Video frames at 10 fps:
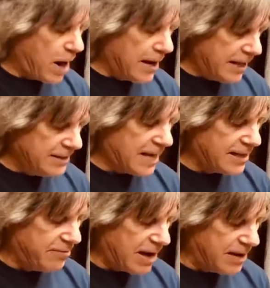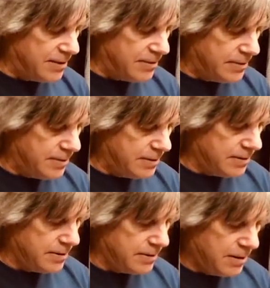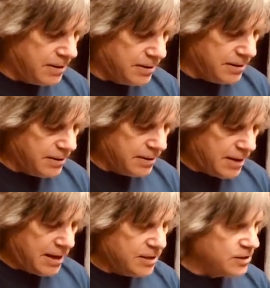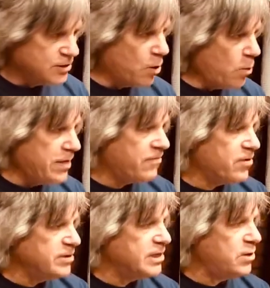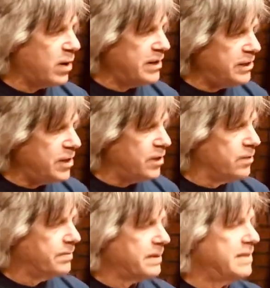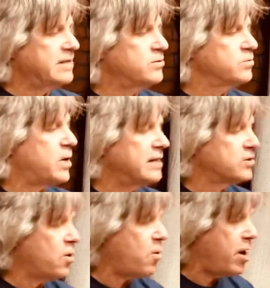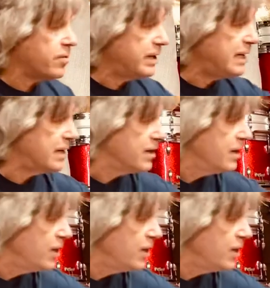let the note escape. So one of the first thing you want to do, and this is why it's so awkward here,